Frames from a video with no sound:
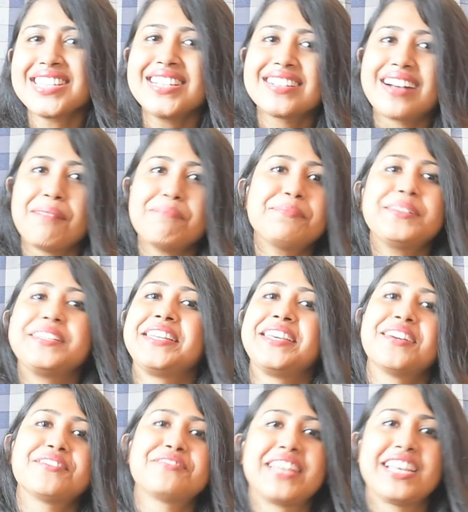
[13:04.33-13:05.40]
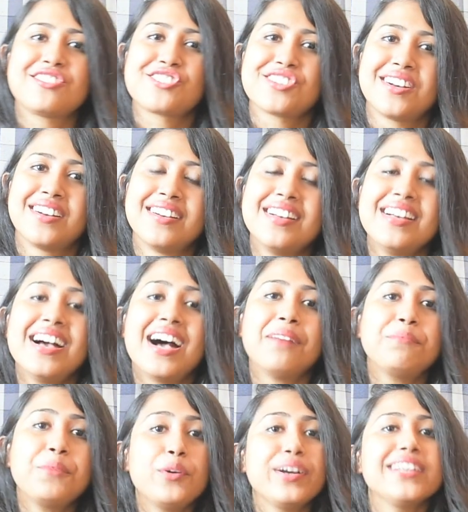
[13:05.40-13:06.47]
company of nature. A
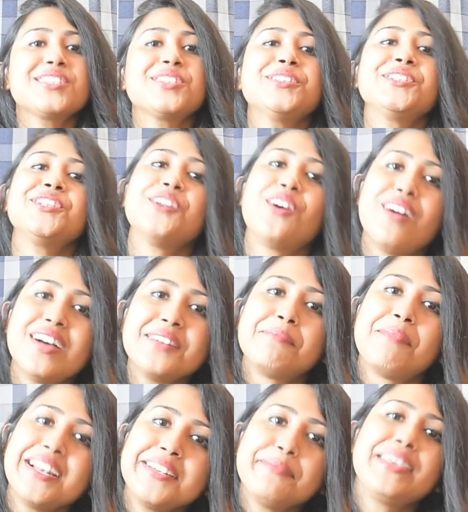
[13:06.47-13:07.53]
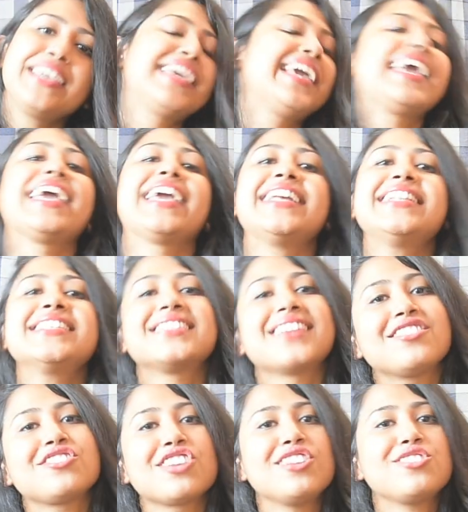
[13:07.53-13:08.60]
poet could not but be gay in
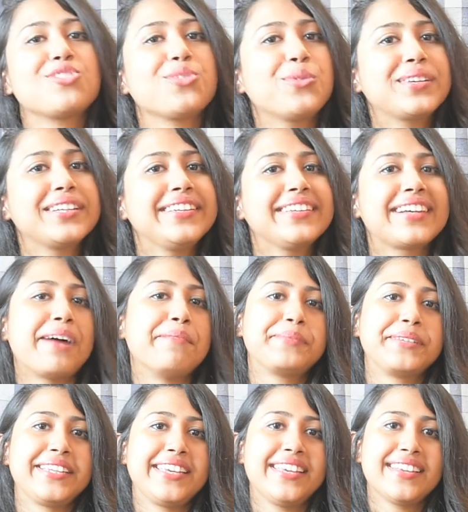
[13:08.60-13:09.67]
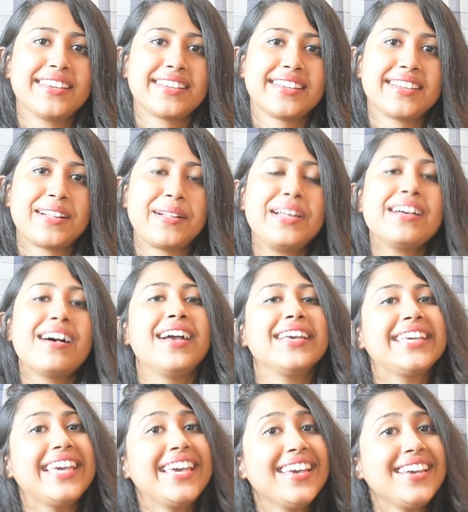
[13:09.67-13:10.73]
such a jocund company. I
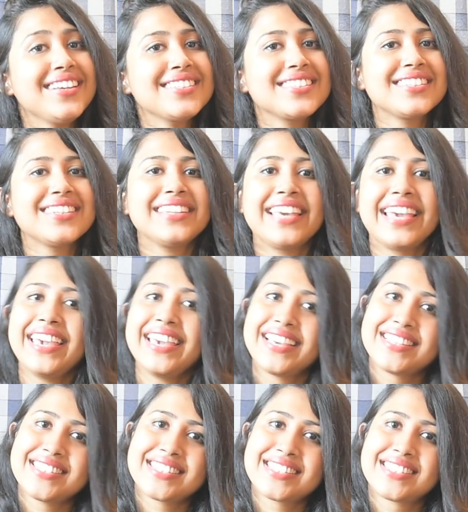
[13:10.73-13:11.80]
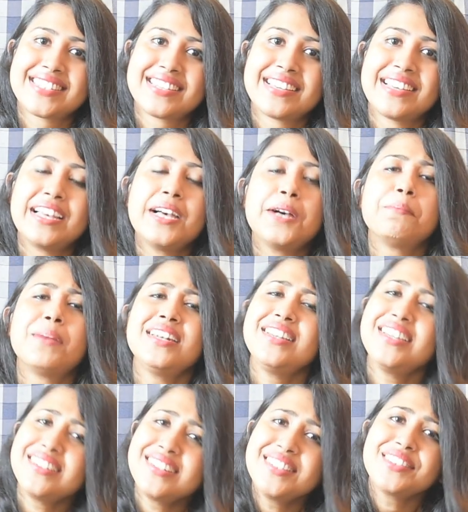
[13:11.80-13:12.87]
gazed and gazed, but
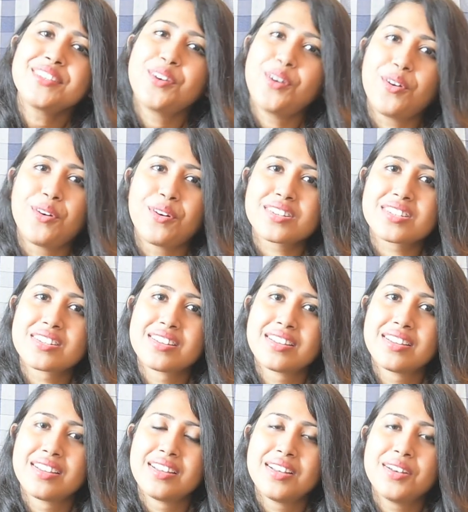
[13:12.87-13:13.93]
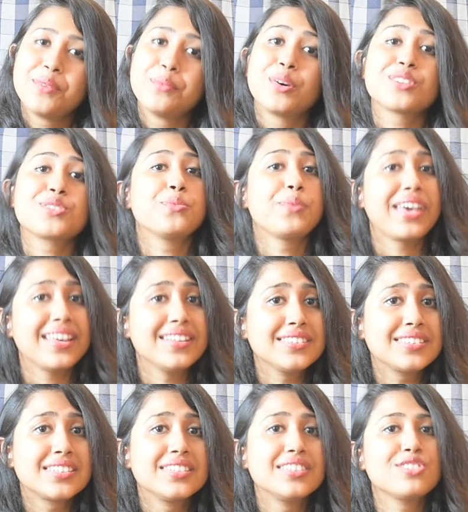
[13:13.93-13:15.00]
little thought what
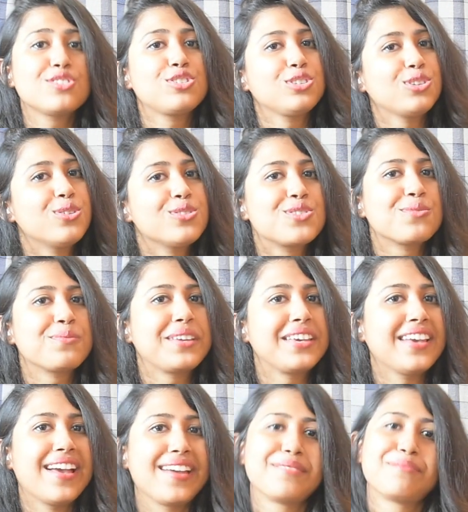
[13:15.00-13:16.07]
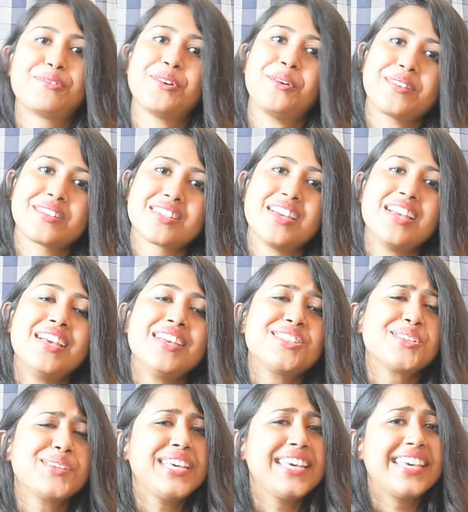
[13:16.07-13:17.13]
wealth the show to me had brought. So
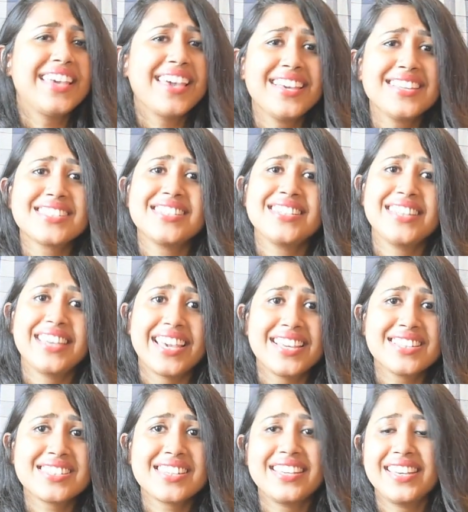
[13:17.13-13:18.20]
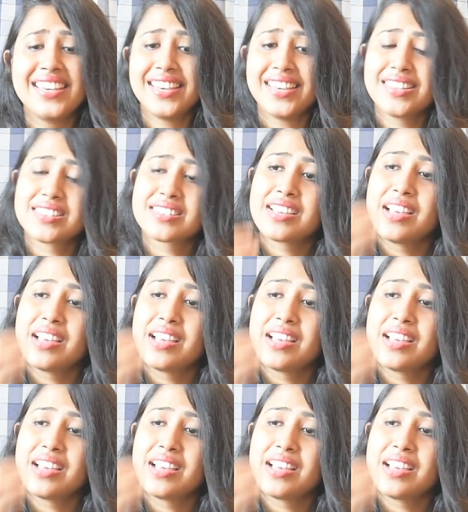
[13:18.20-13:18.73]
he gazed and gazed. He is